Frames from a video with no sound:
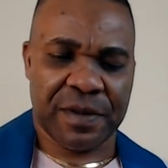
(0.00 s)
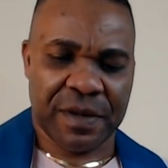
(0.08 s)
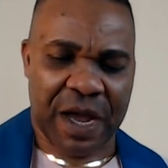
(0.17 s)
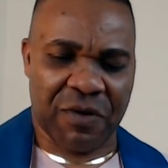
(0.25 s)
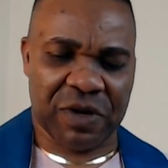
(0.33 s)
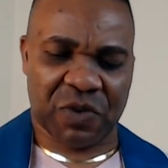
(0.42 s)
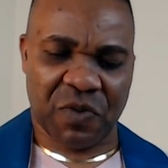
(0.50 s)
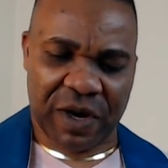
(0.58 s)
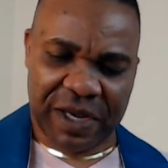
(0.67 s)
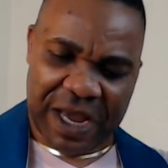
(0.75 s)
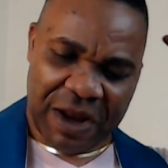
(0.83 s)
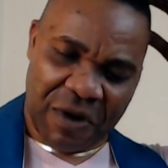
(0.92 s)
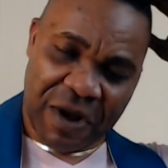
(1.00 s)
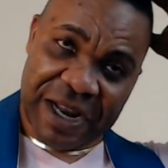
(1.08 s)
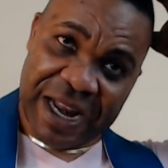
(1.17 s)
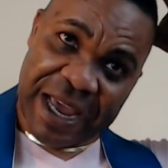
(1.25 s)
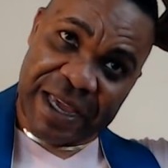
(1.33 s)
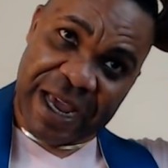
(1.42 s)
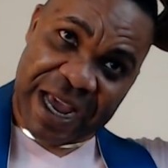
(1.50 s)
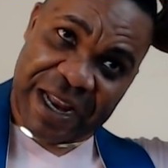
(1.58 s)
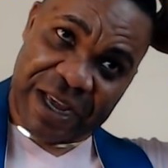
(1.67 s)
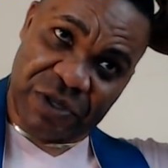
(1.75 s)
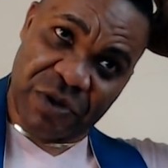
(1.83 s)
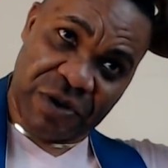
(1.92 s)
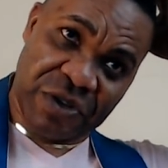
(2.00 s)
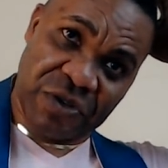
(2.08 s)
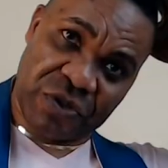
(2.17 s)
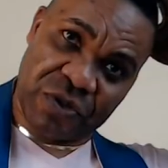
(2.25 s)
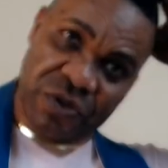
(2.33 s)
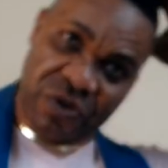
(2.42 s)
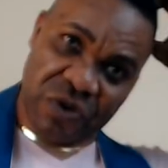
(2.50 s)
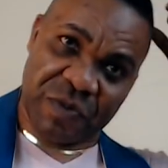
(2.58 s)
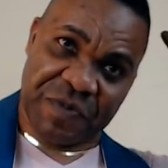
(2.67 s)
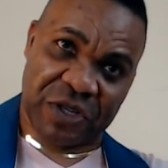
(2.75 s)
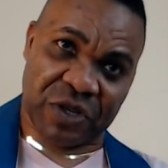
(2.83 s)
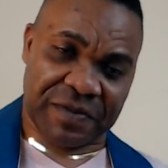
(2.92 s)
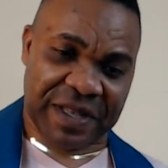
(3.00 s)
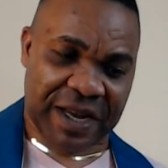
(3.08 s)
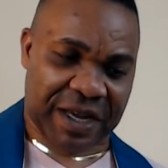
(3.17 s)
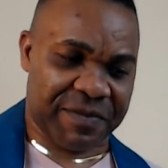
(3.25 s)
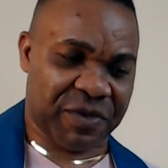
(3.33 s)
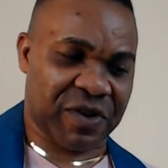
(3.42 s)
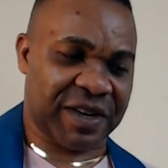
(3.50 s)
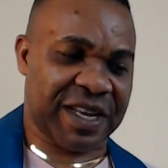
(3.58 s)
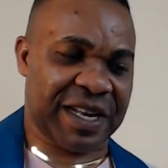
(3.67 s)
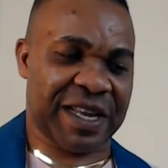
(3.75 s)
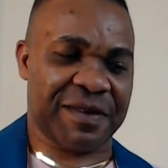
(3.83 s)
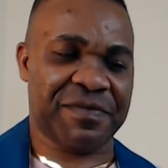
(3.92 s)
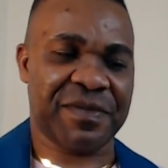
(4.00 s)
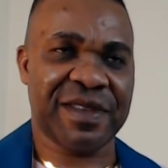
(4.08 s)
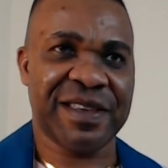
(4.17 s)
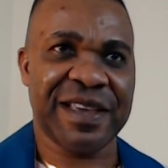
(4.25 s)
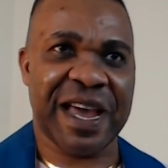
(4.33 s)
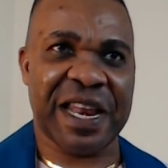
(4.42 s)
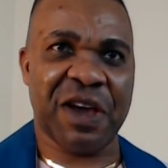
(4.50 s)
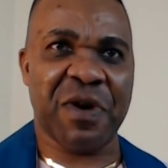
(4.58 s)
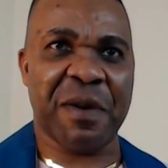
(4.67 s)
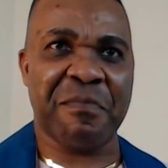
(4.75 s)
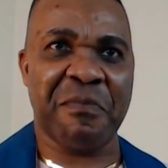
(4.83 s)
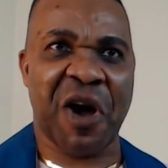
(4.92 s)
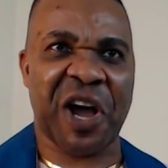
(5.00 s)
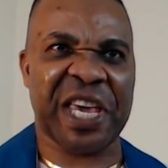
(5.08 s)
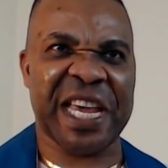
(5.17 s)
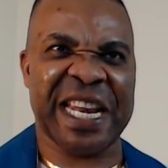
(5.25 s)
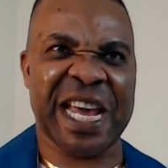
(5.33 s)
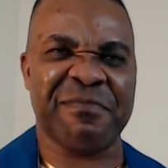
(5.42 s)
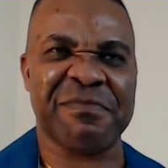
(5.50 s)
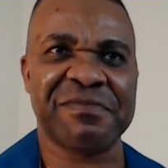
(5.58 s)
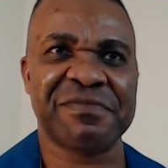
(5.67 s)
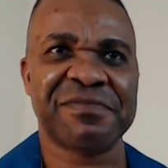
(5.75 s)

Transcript: I was walking along, and I saw those bishops that came to ordain them, and they were mocking them.